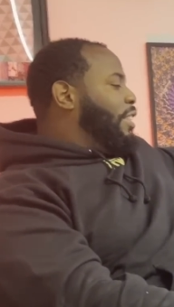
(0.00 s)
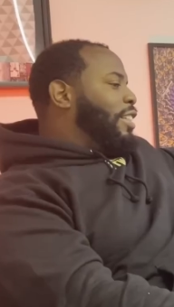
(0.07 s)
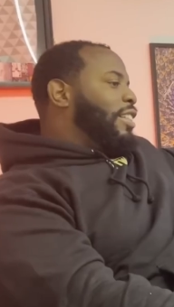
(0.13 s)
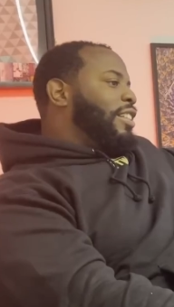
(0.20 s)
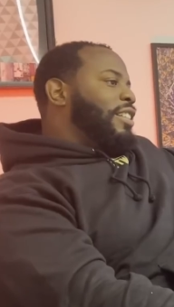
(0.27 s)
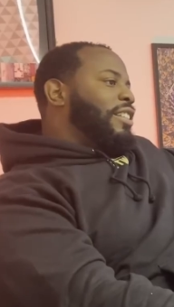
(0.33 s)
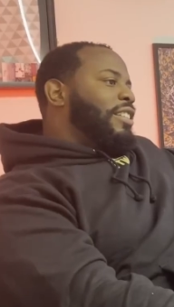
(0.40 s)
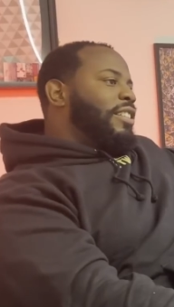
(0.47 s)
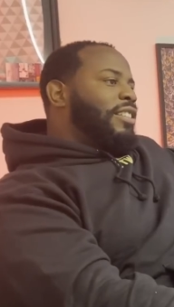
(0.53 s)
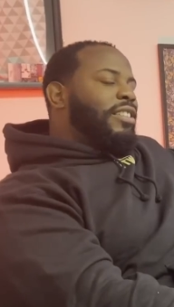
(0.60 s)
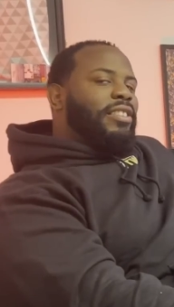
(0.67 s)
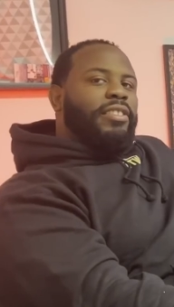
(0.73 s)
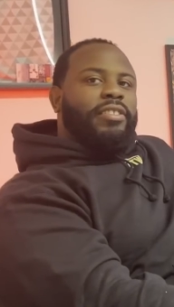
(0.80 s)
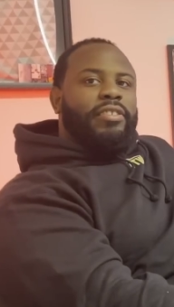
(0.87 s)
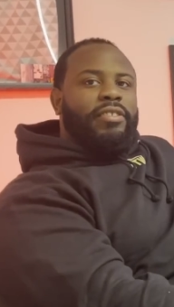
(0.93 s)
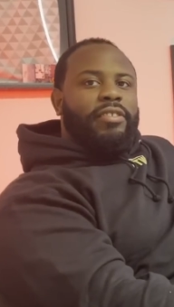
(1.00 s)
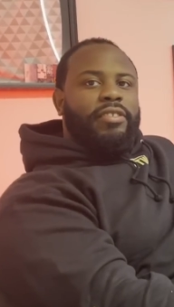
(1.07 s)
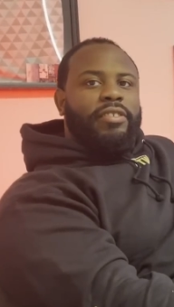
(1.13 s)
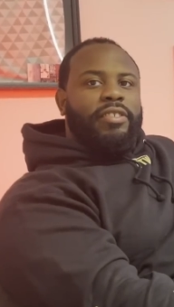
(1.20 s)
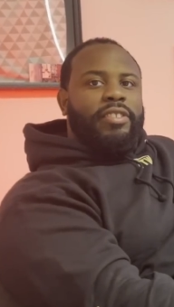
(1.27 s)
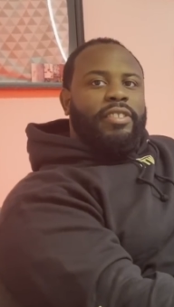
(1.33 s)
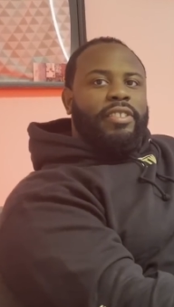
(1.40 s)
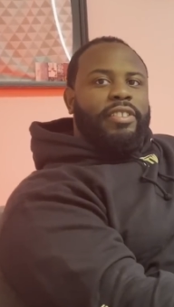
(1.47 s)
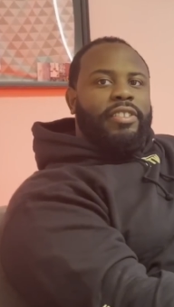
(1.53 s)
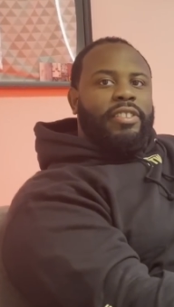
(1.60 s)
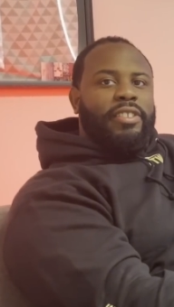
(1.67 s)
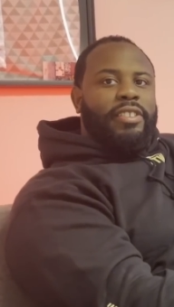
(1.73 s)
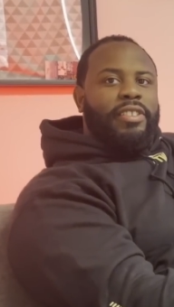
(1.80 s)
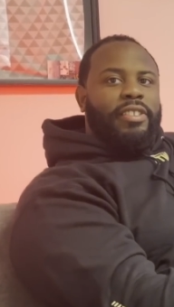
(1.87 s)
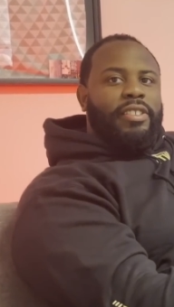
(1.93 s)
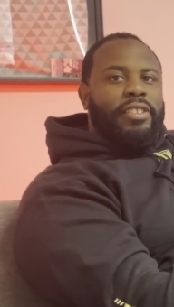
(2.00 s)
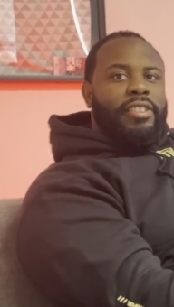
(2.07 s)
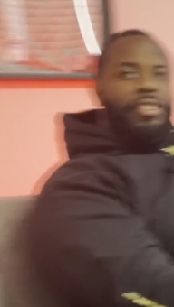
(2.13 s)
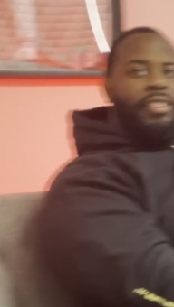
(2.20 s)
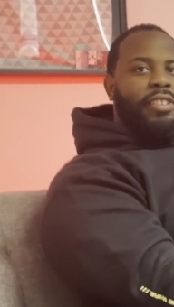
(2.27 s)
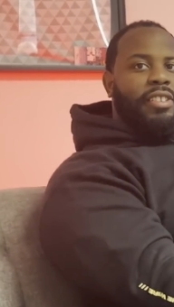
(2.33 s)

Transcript: And then yeah, John can make a play. He's gotten a lot